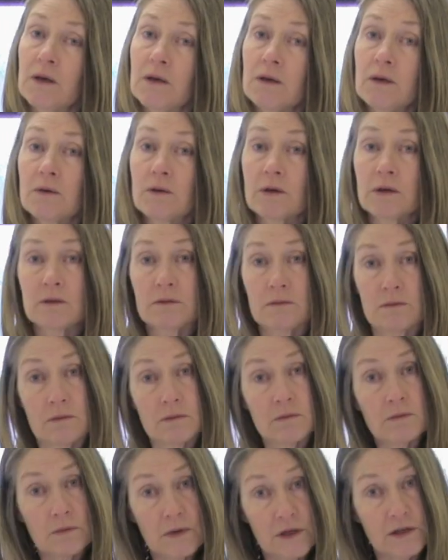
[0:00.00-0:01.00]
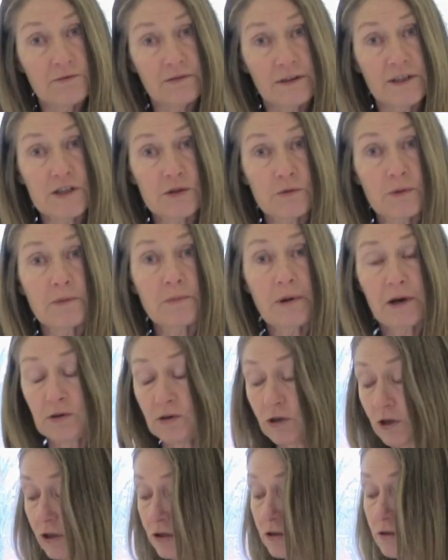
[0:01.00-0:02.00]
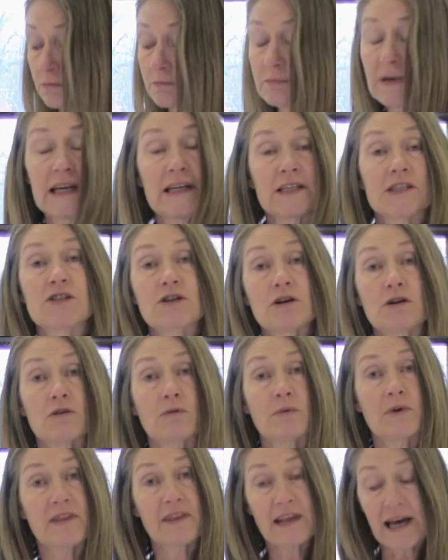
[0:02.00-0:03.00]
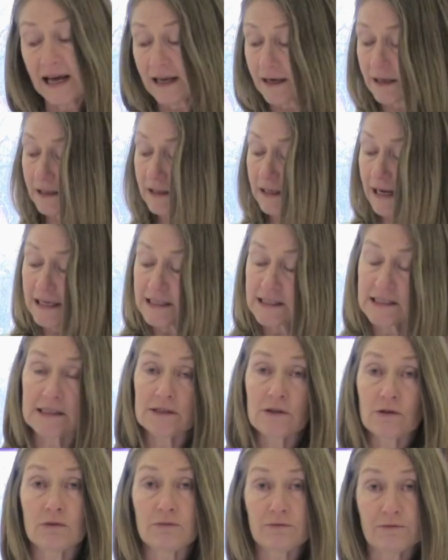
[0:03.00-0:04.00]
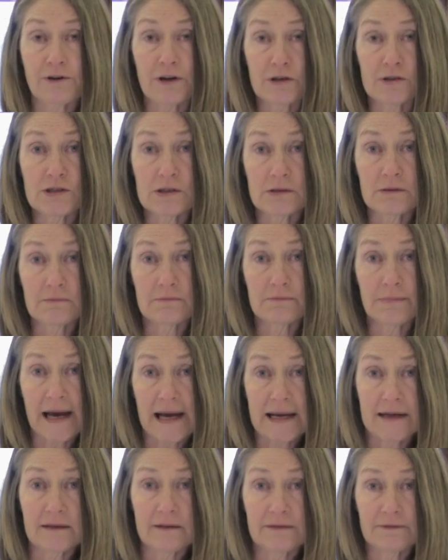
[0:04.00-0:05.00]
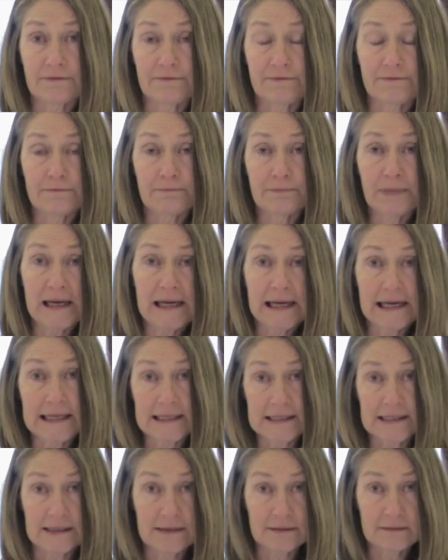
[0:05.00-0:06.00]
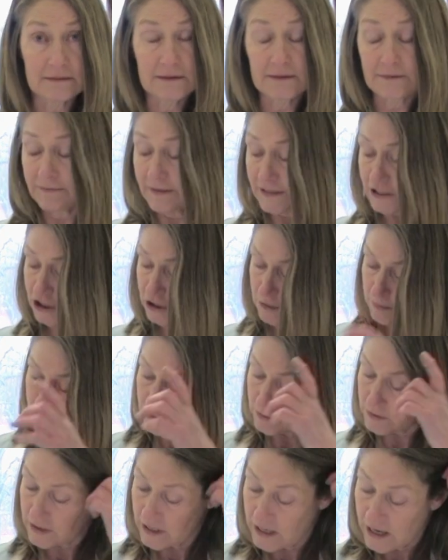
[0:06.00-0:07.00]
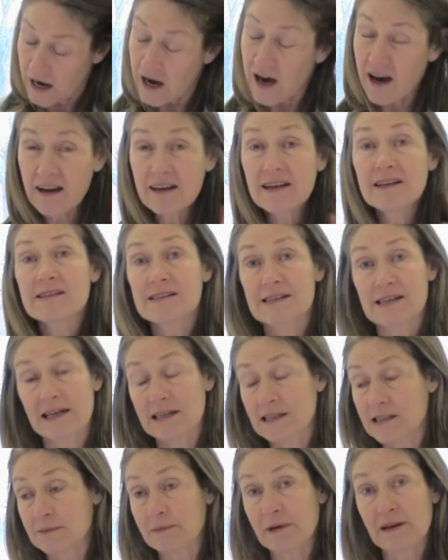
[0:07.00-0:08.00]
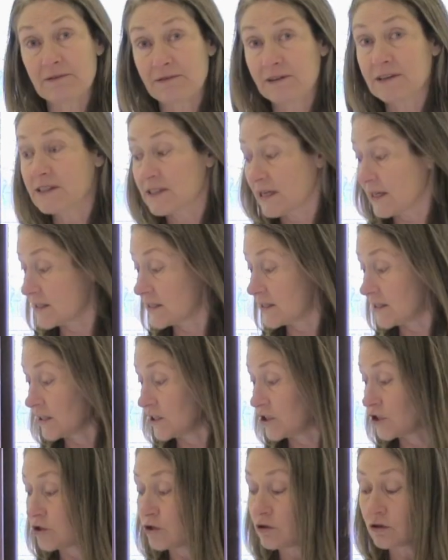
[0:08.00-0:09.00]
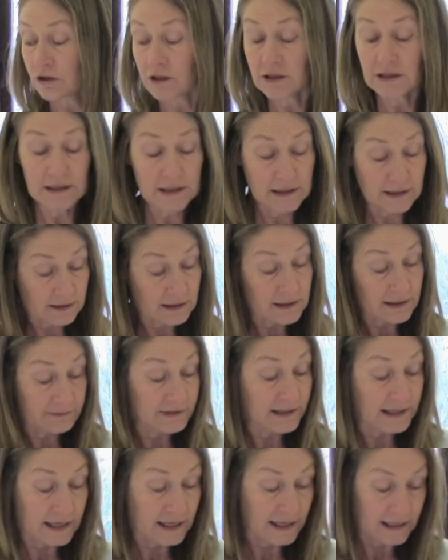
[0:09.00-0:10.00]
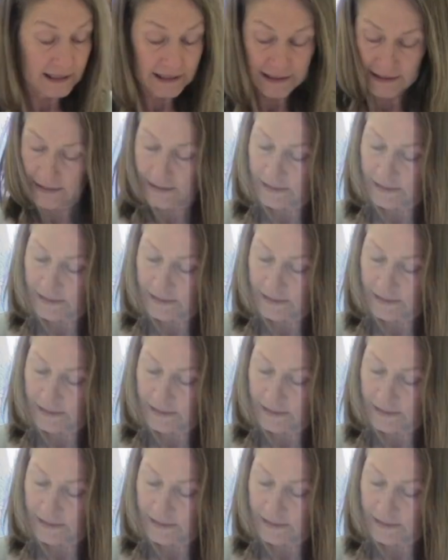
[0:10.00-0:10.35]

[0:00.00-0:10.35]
you could, when you finish with the bone, you could make stock with that and add your frozen bag of peelings and vegetables. Onion skins make fantastic stock and a lovely colour.